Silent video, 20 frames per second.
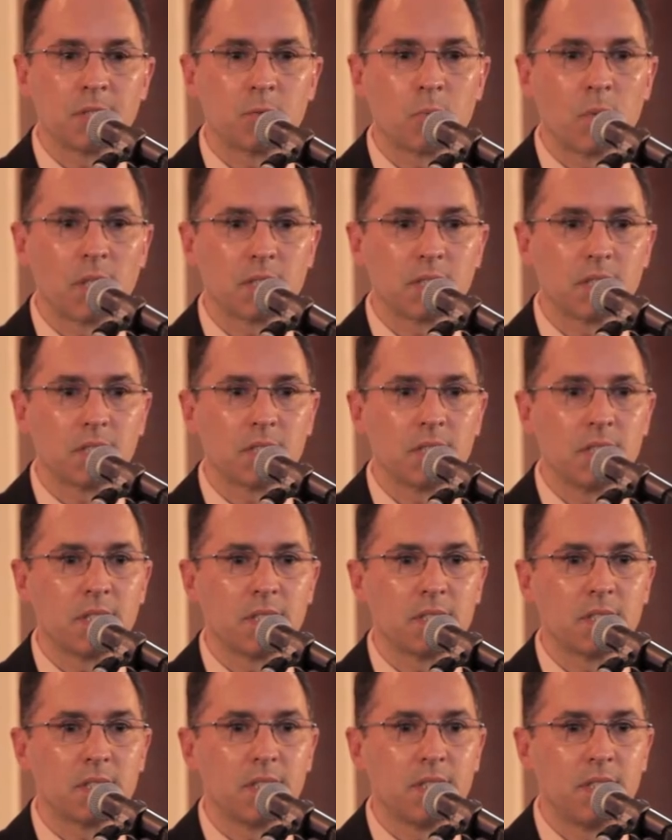
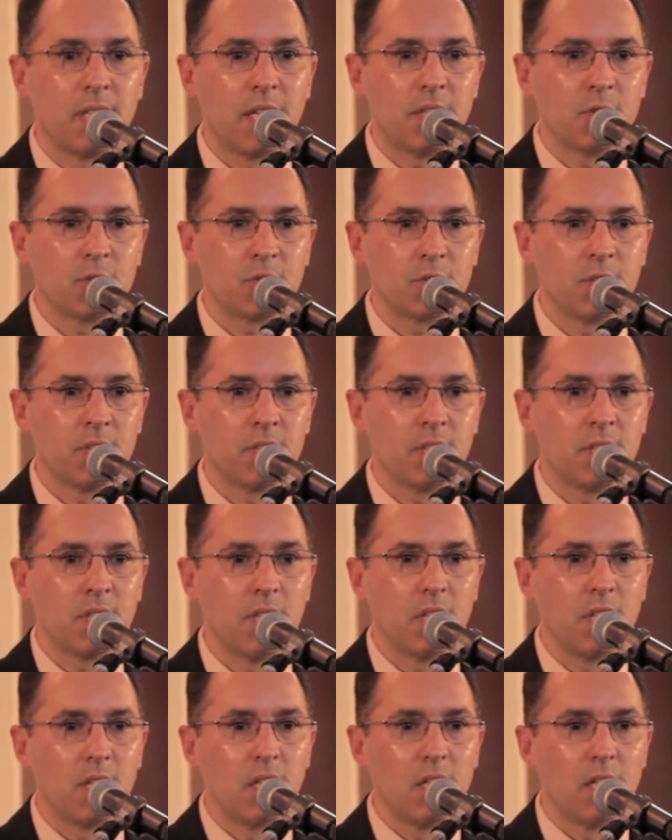restlessness, sedation,
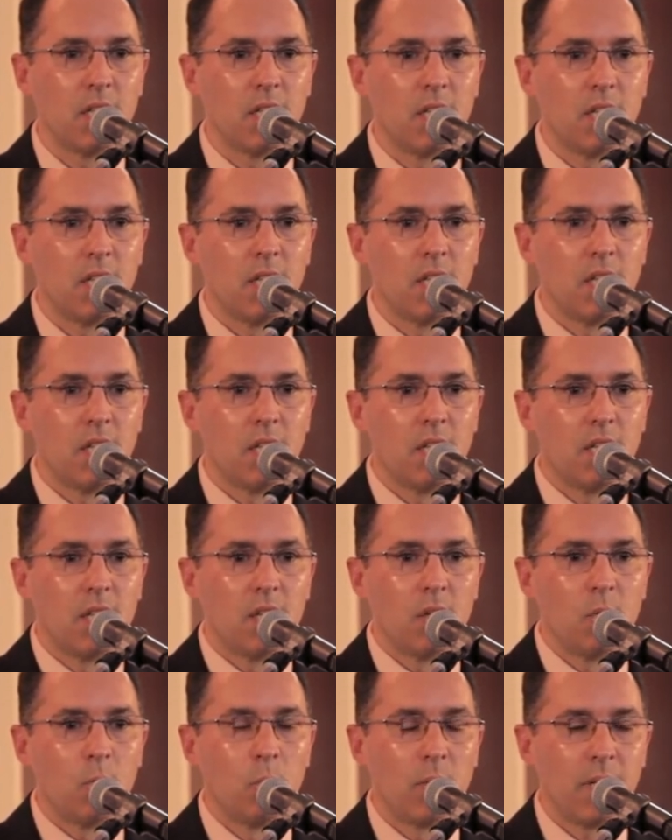
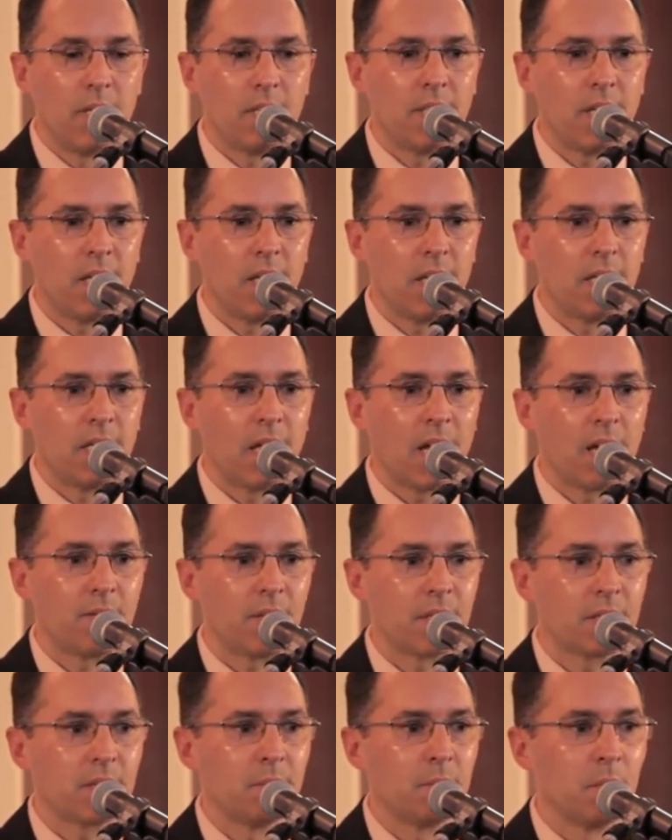weight gain,
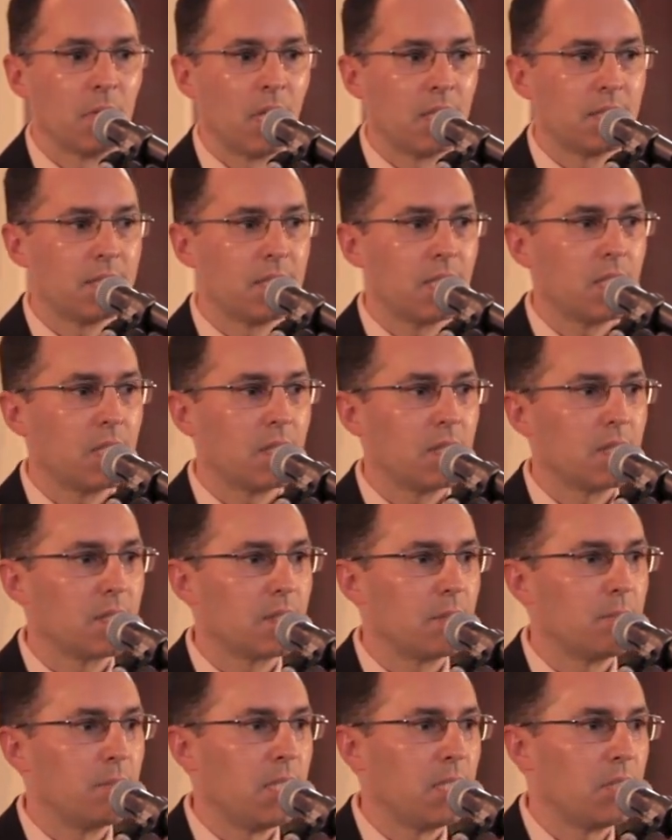affective blunting,
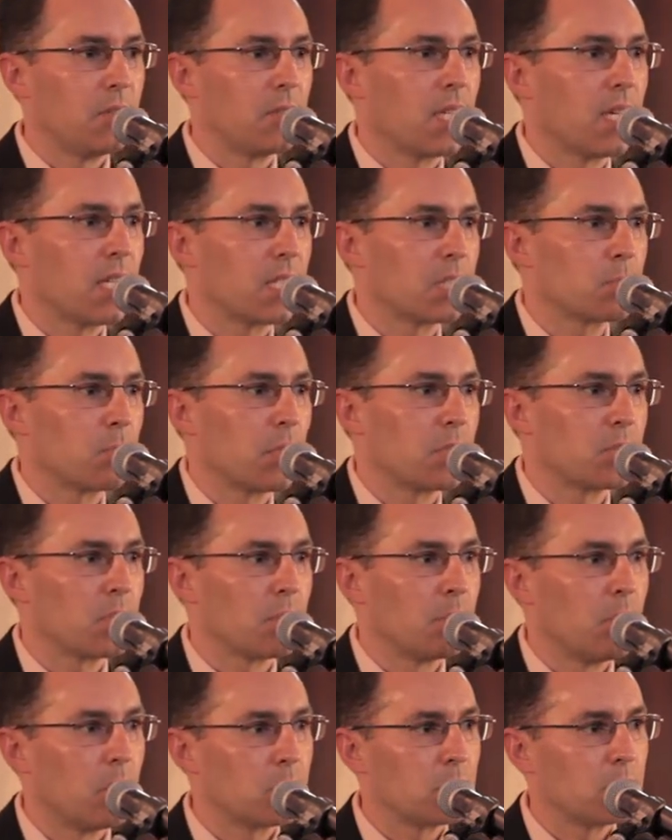meaning you can't express your
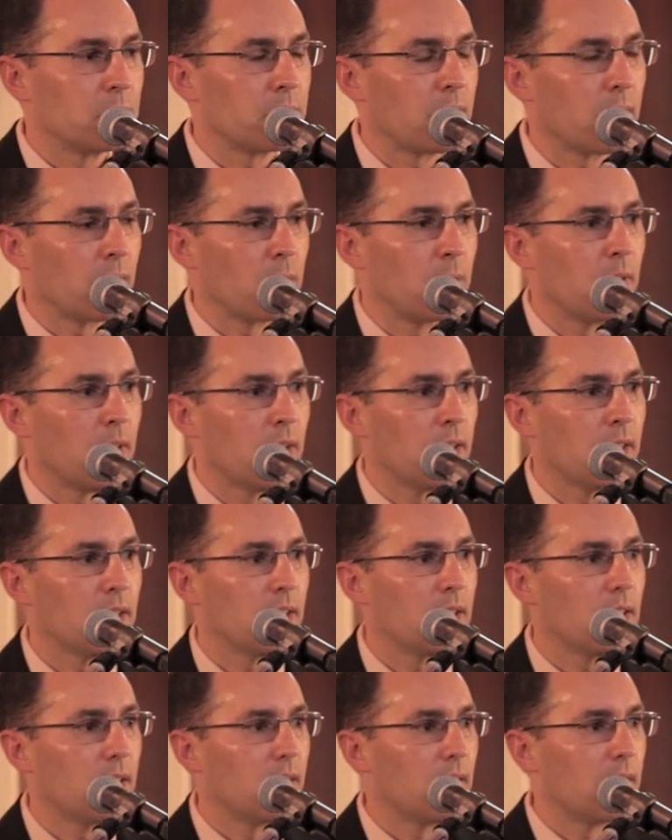emotions very
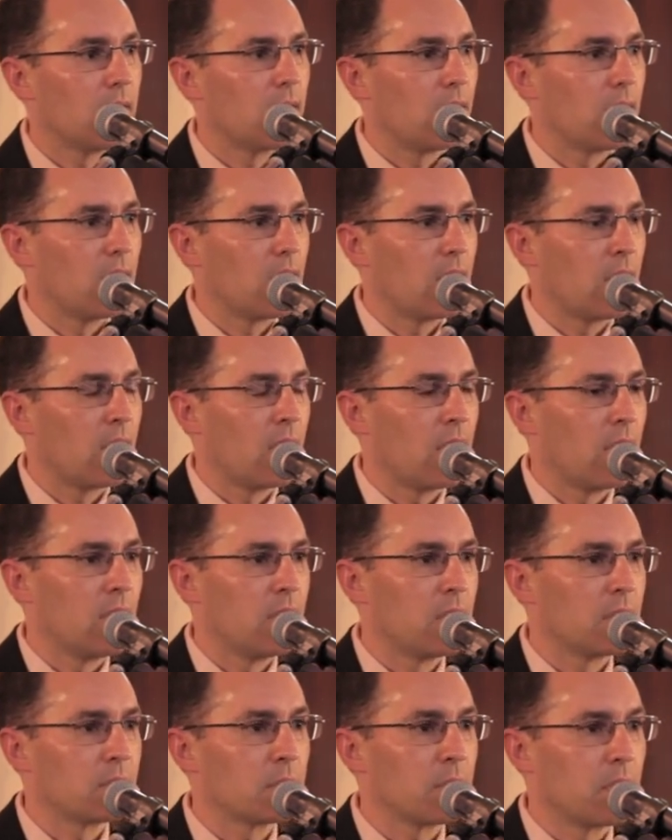well.
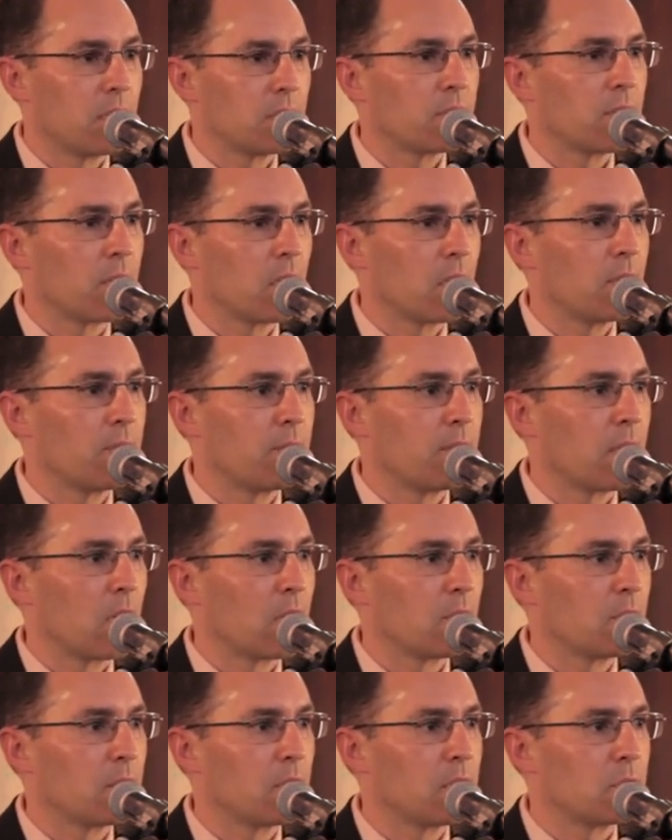And so these are very
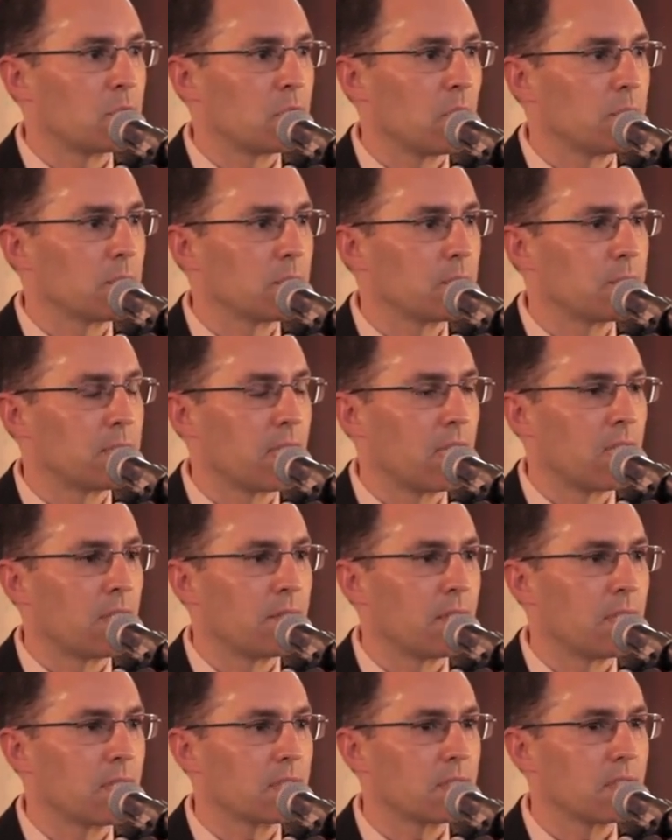powerful and troublesome side
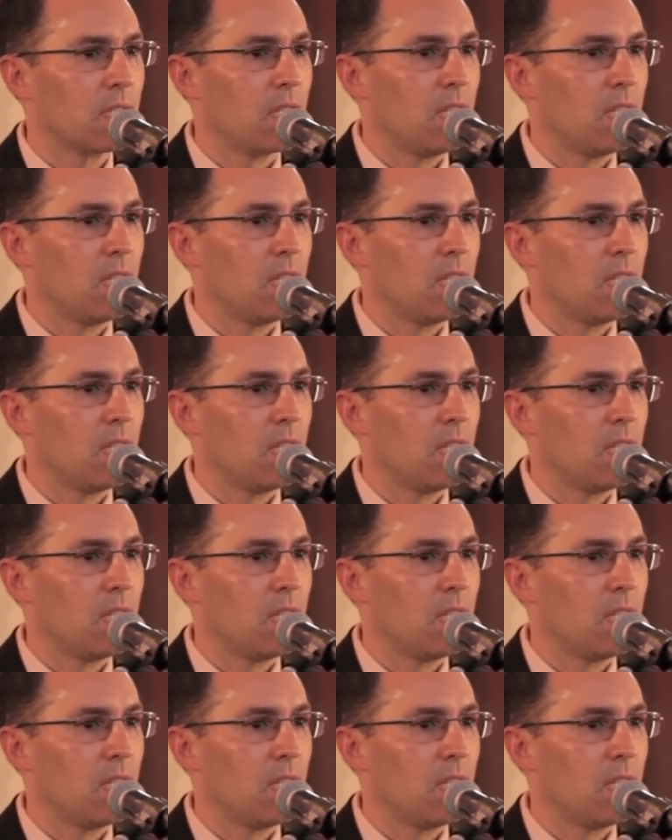effects.